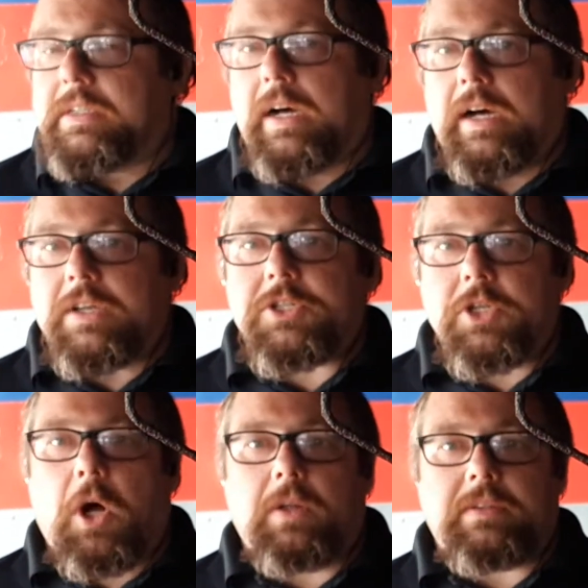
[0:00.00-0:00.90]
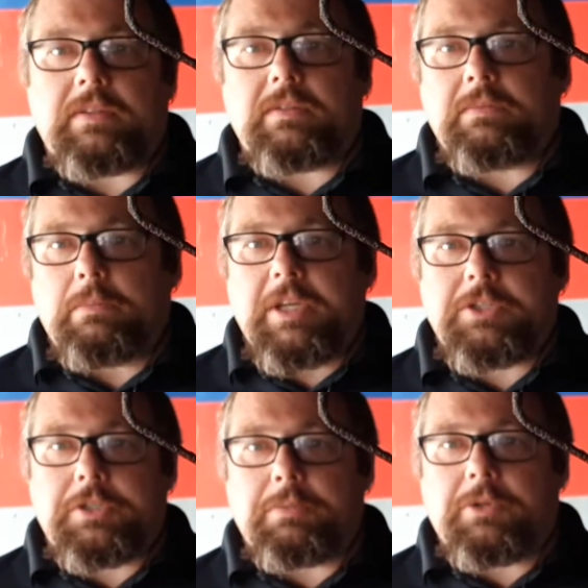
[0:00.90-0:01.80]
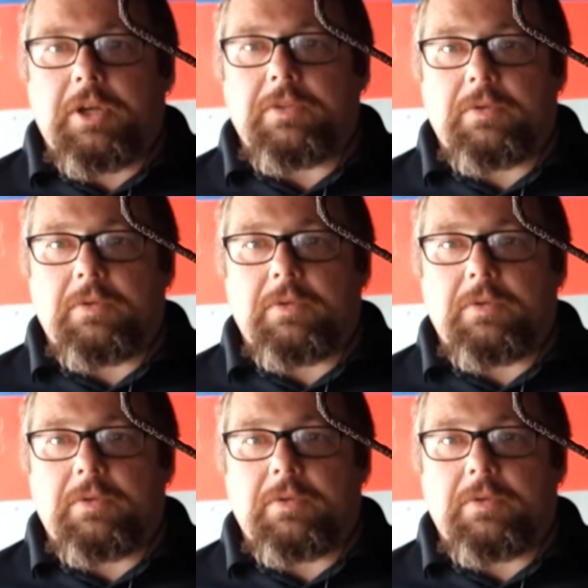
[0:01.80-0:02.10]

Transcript: a salt and mixture put on the